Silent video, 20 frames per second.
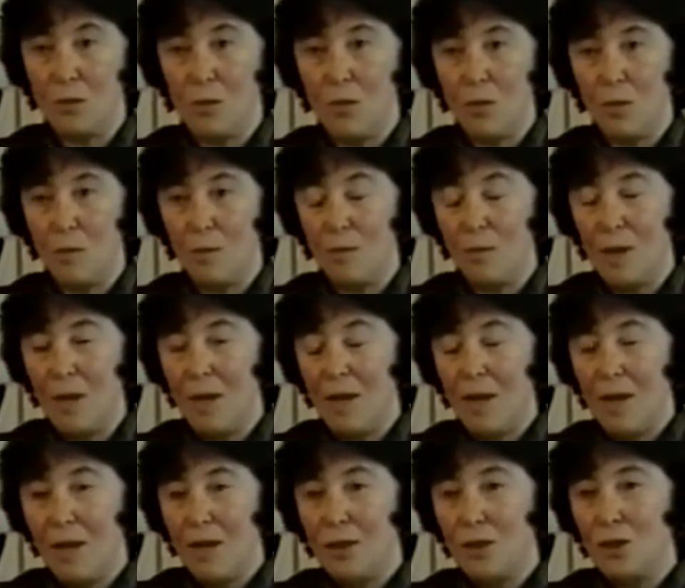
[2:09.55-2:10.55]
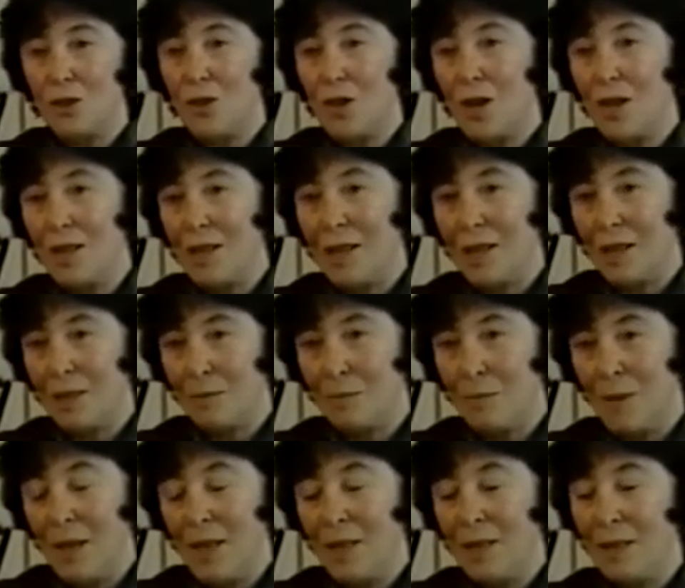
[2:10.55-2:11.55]
home drawing and
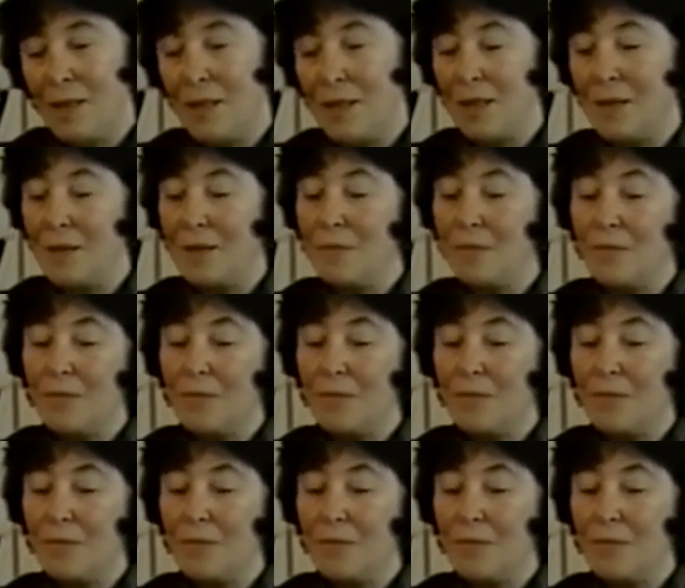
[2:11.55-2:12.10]
painting.